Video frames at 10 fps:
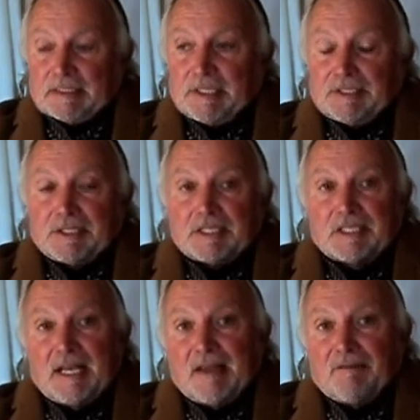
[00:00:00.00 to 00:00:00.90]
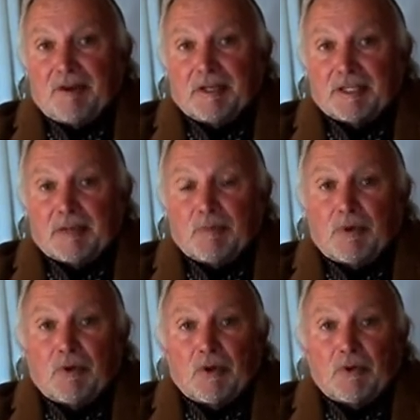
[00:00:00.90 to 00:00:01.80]
She's just leveraging
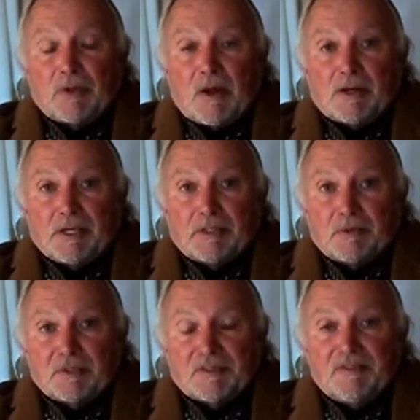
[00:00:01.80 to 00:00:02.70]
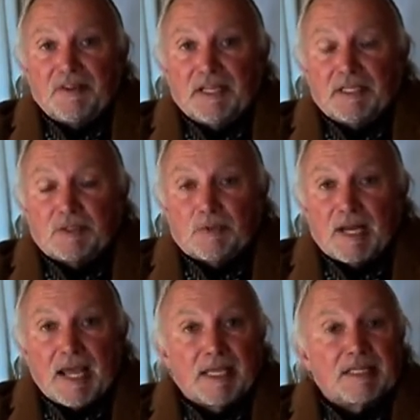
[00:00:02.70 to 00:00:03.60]
poor old Arnie to his feet when
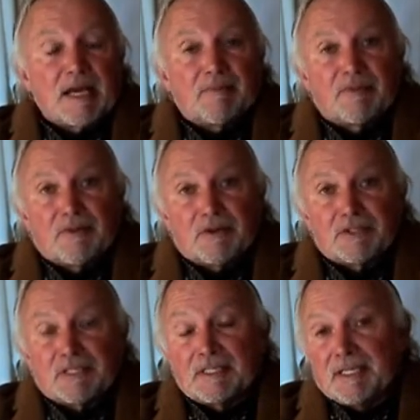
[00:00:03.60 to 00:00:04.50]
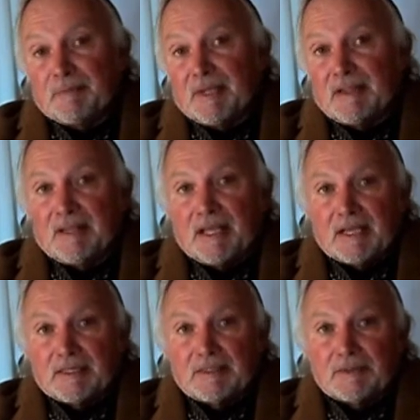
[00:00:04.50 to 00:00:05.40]
I get up first and nip in
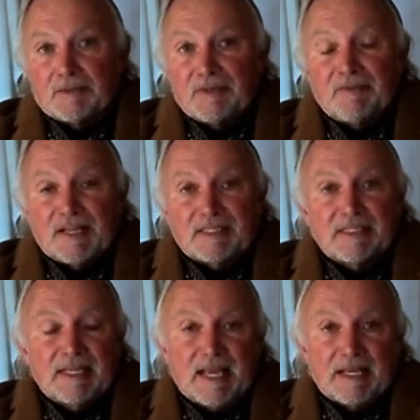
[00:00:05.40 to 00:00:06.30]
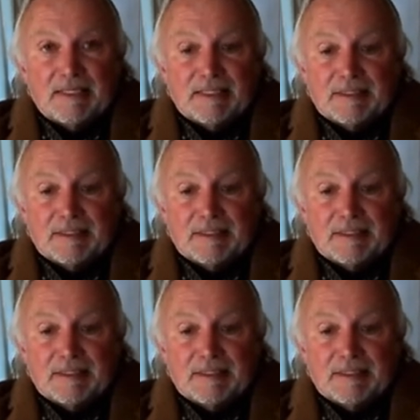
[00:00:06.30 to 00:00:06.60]
there to investigate.